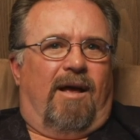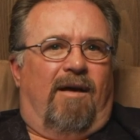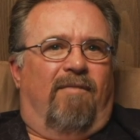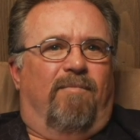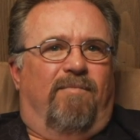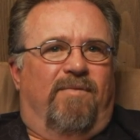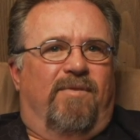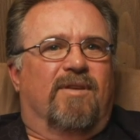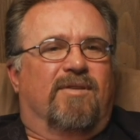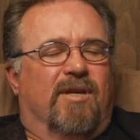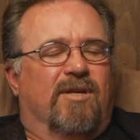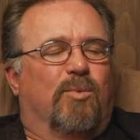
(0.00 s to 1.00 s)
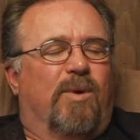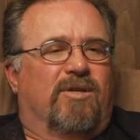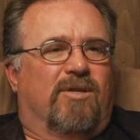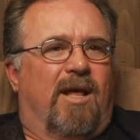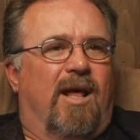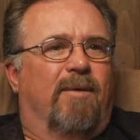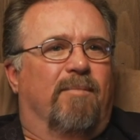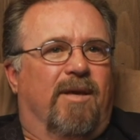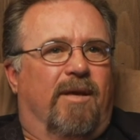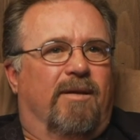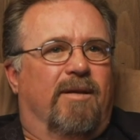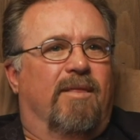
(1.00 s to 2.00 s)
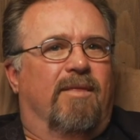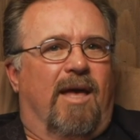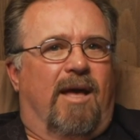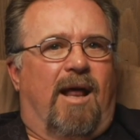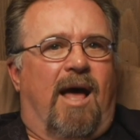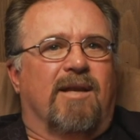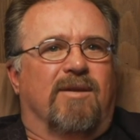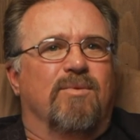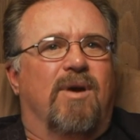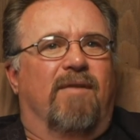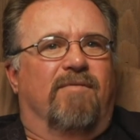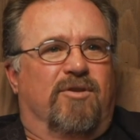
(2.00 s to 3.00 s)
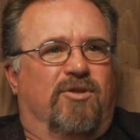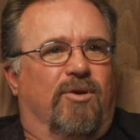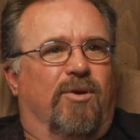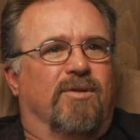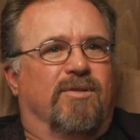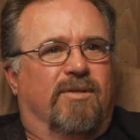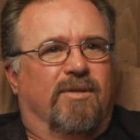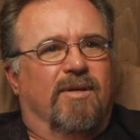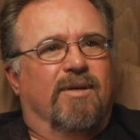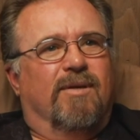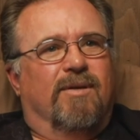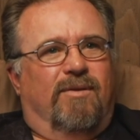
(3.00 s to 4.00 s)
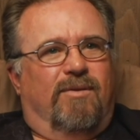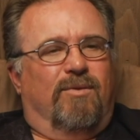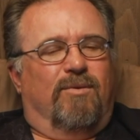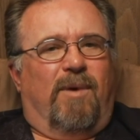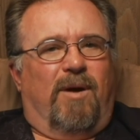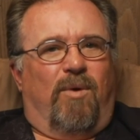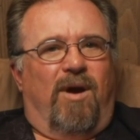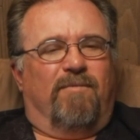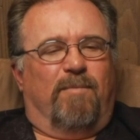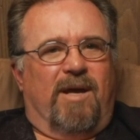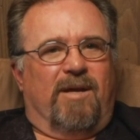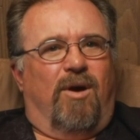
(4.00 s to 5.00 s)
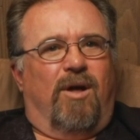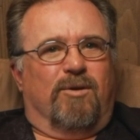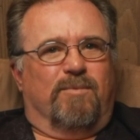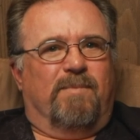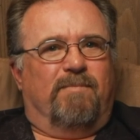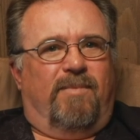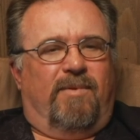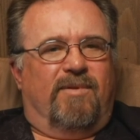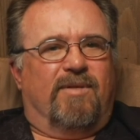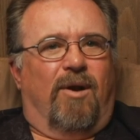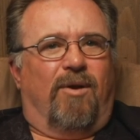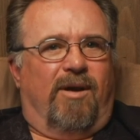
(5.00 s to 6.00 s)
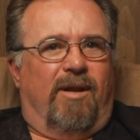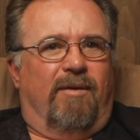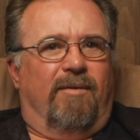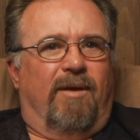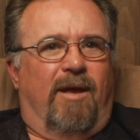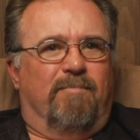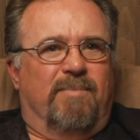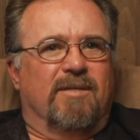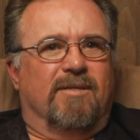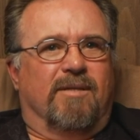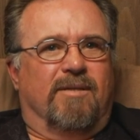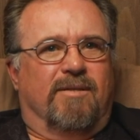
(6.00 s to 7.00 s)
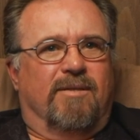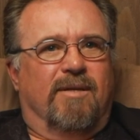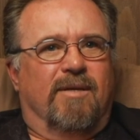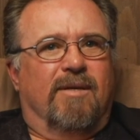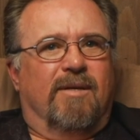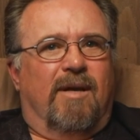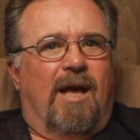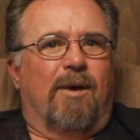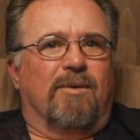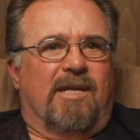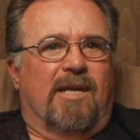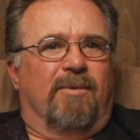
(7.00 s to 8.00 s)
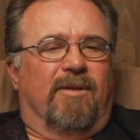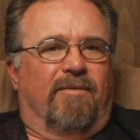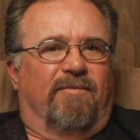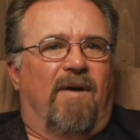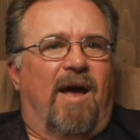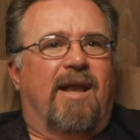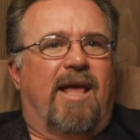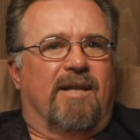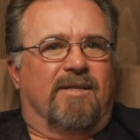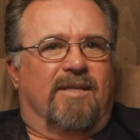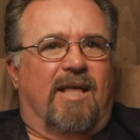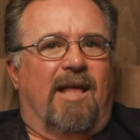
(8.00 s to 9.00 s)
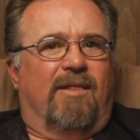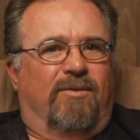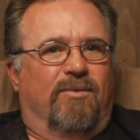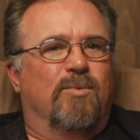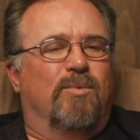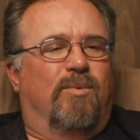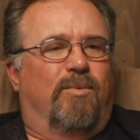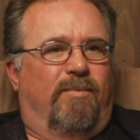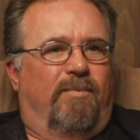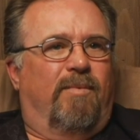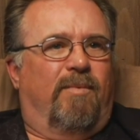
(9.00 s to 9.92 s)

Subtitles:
of the situation that I'm in, that I do have insurance through my wife. My daughter's started a business. I was able to finance that through